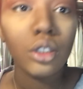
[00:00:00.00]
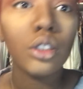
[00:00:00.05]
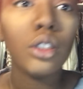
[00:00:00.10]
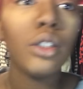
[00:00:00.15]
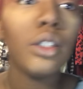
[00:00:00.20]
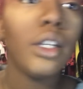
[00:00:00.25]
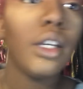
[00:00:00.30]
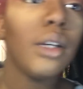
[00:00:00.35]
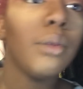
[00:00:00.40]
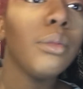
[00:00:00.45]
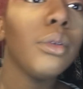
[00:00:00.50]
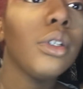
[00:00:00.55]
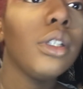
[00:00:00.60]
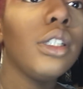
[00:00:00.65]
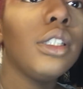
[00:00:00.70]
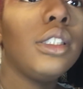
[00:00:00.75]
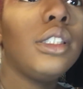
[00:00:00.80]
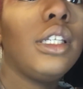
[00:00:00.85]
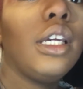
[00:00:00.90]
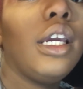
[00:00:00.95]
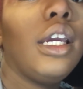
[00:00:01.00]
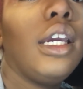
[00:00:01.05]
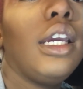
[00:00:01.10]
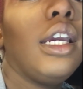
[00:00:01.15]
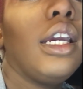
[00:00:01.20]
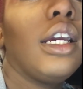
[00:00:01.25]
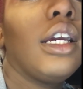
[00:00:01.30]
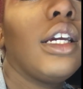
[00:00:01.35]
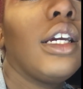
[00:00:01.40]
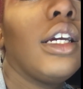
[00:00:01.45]
So now I'm going to
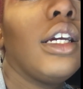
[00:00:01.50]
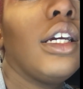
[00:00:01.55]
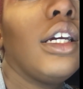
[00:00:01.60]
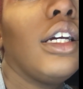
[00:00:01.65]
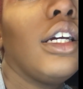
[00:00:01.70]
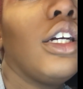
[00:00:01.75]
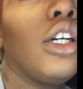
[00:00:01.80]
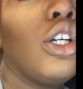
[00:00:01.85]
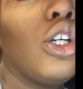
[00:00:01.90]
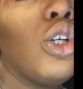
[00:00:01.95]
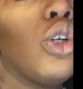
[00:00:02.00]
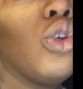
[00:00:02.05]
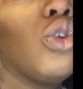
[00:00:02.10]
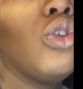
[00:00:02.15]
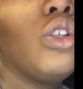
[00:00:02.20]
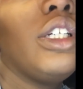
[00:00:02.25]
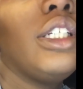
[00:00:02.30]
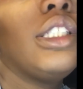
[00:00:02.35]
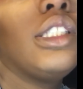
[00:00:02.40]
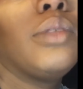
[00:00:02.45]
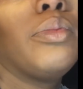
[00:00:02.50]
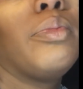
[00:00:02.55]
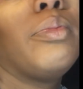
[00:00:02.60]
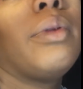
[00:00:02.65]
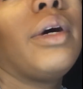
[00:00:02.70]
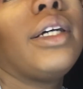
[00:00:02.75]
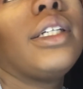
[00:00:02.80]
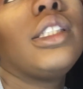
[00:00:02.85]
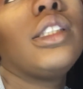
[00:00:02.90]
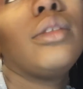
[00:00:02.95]
take a crease,
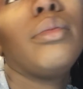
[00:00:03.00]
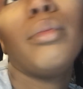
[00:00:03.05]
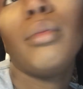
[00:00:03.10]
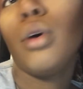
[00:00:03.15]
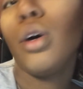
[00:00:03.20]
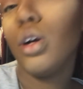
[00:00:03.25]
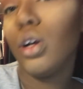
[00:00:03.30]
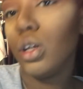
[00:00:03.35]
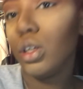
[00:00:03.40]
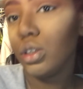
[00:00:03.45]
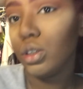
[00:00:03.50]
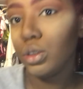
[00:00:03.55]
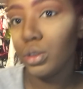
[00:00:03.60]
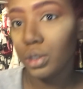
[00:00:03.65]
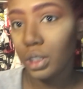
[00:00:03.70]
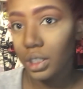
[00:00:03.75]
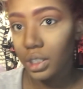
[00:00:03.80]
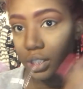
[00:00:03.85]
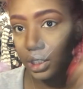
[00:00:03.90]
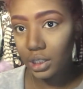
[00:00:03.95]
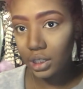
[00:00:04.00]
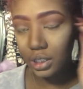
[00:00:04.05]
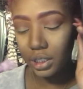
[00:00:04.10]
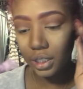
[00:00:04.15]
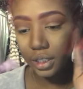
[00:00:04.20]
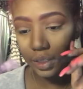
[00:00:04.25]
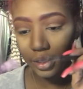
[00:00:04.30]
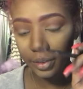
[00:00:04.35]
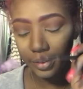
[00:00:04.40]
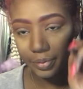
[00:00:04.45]
my small crease
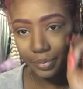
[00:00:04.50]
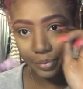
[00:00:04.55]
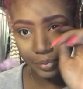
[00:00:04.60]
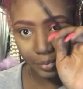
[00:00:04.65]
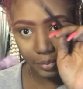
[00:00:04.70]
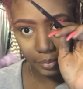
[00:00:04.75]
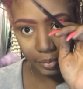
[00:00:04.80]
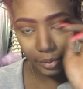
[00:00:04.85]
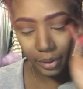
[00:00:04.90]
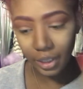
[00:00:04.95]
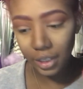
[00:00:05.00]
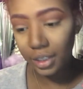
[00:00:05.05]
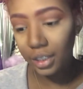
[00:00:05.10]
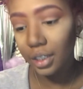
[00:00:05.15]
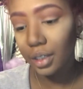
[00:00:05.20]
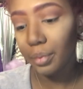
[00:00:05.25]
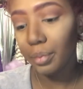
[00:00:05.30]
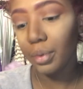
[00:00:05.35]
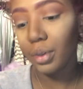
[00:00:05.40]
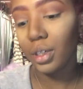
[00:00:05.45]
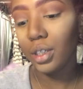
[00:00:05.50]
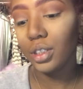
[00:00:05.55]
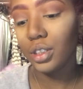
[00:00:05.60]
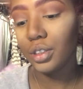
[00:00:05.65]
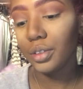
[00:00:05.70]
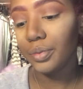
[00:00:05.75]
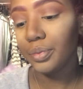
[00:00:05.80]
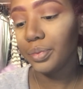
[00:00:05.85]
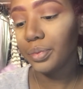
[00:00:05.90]
blending brush,